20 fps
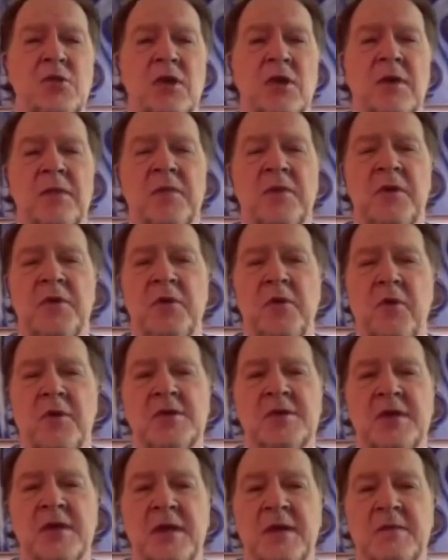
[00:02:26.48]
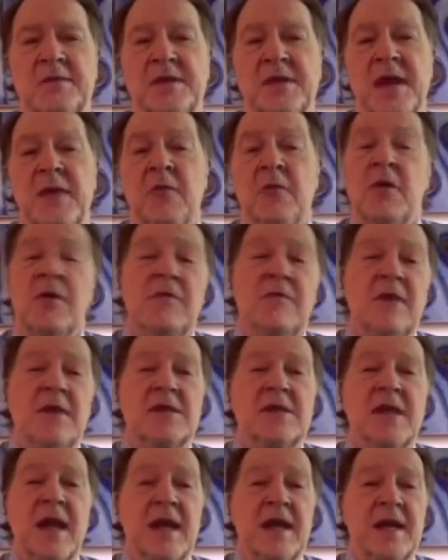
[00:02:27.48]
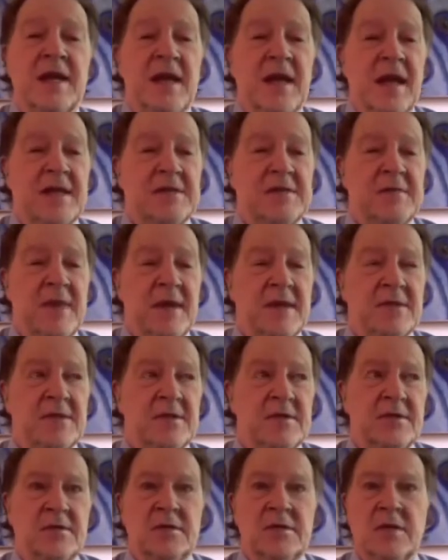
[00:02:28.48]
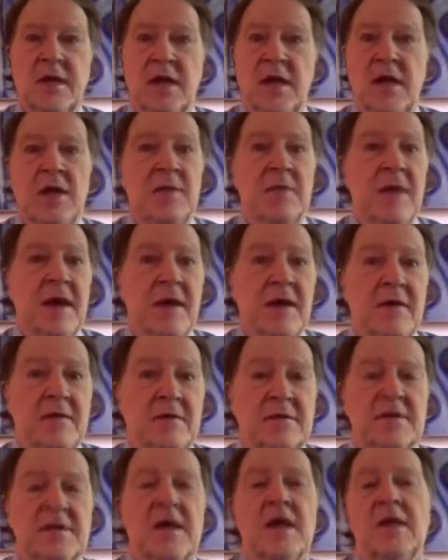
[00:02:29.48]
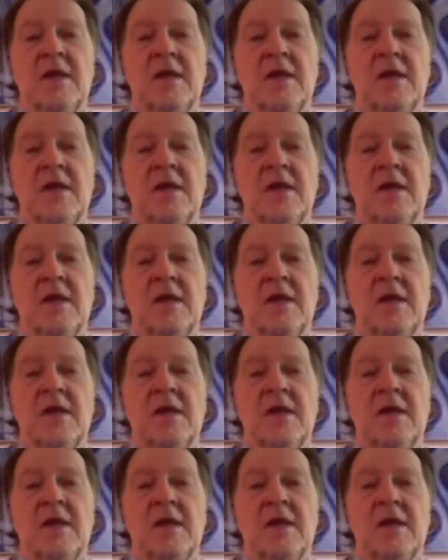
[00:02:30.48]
showing up their doorstep saying we're investigating text messages, emails.